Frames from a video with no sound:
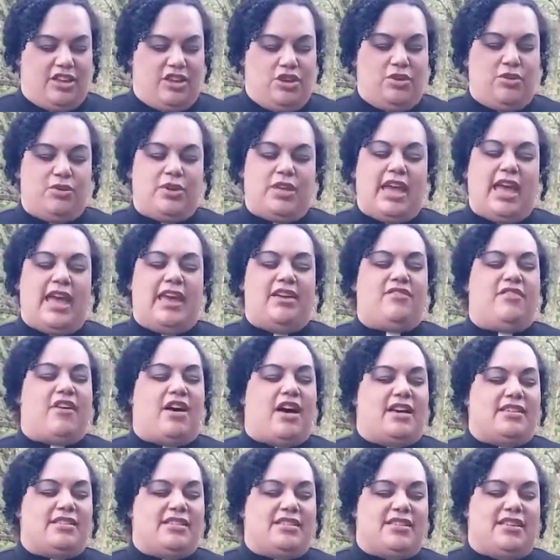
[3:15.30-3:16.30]
you gave
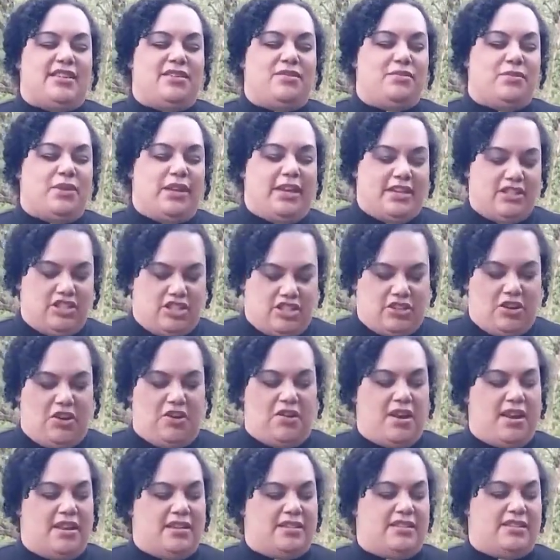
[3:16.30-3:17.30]
us
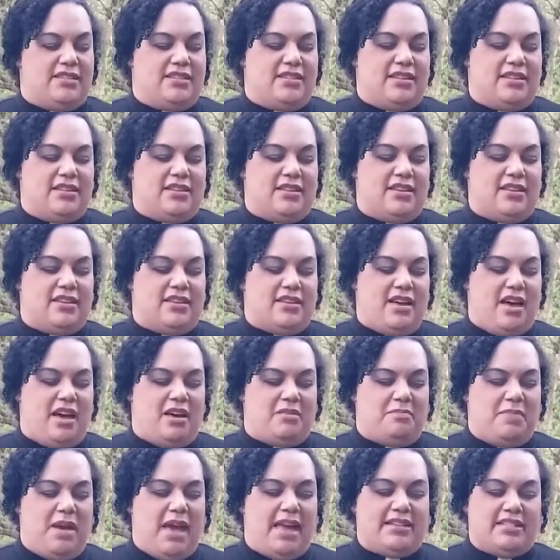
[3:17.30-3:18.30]
reassurance
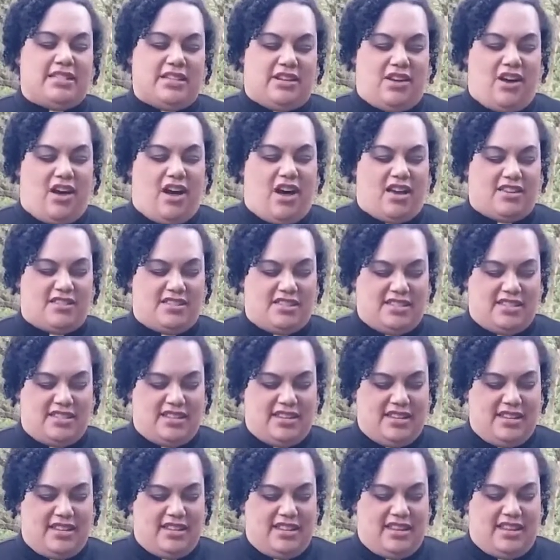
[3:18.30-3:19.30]
on Pentecost
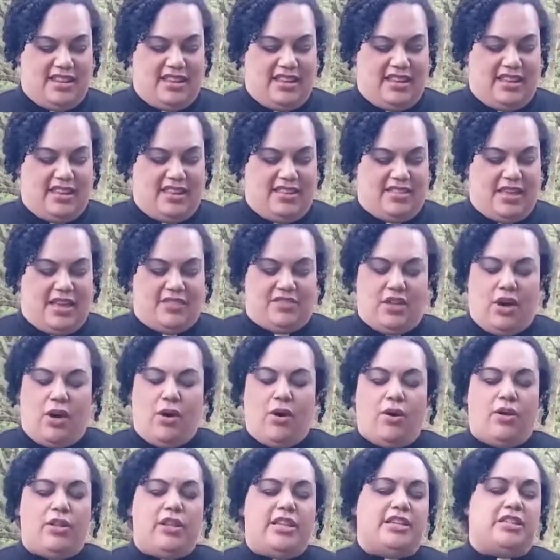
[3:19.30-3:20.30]
that the
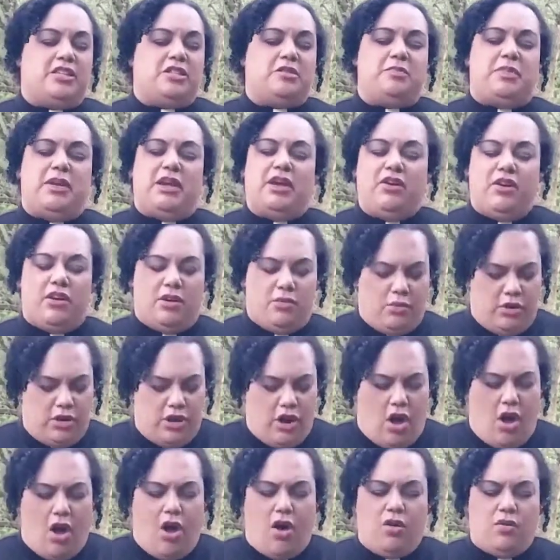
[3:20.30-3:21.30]
Holy Spirit
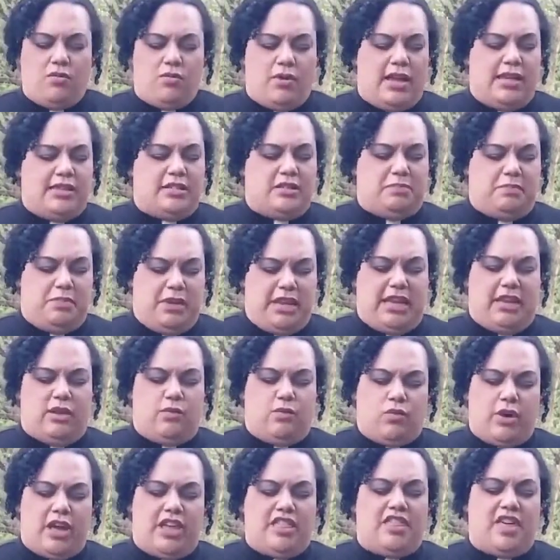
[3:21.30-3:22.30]
would always be
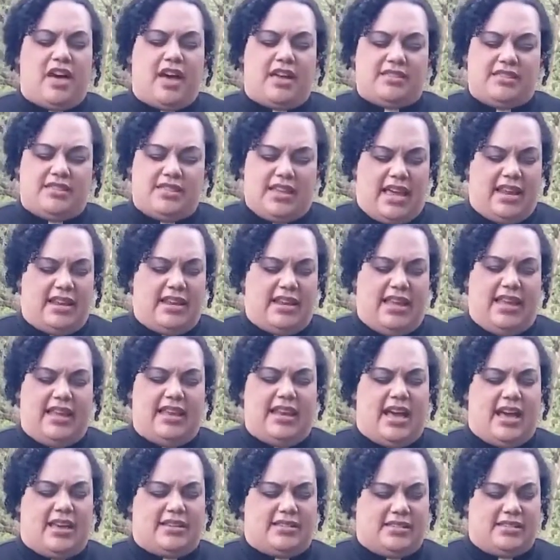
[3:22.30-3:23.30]
with us and
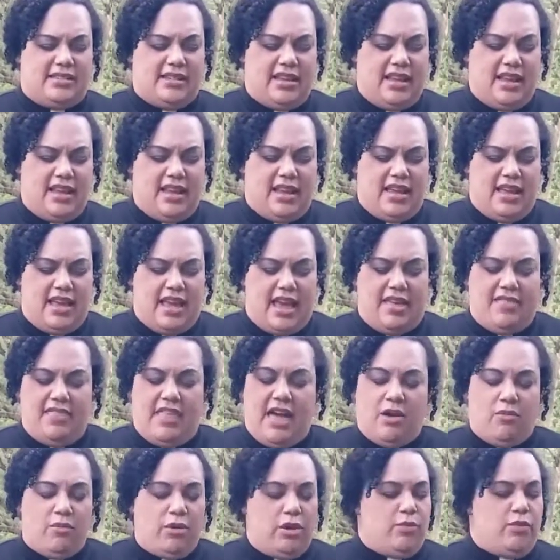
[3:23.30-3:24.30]
in us, and
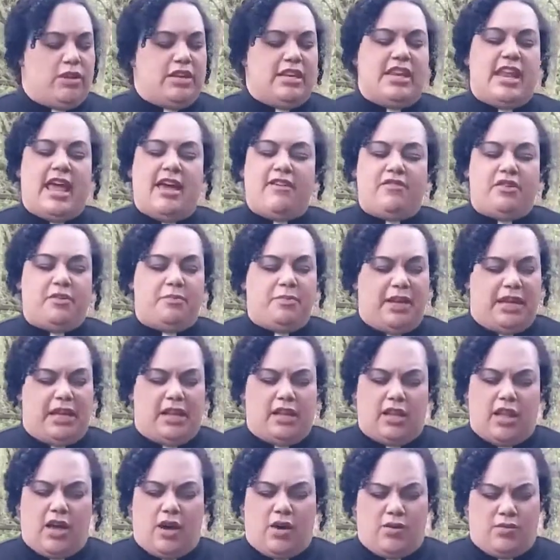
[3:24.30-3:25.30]
that we would never be
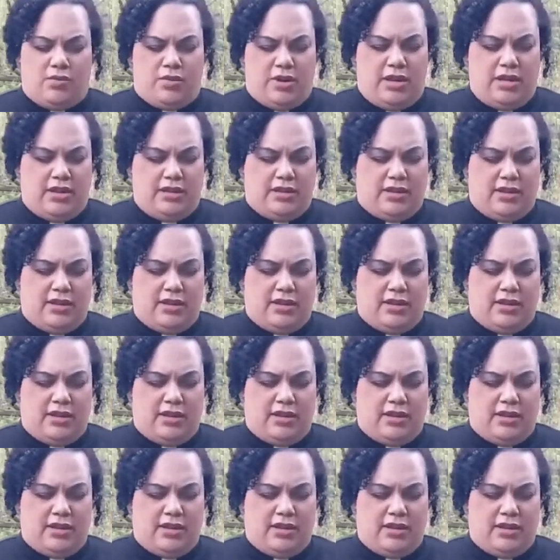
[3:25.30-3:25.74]
alone.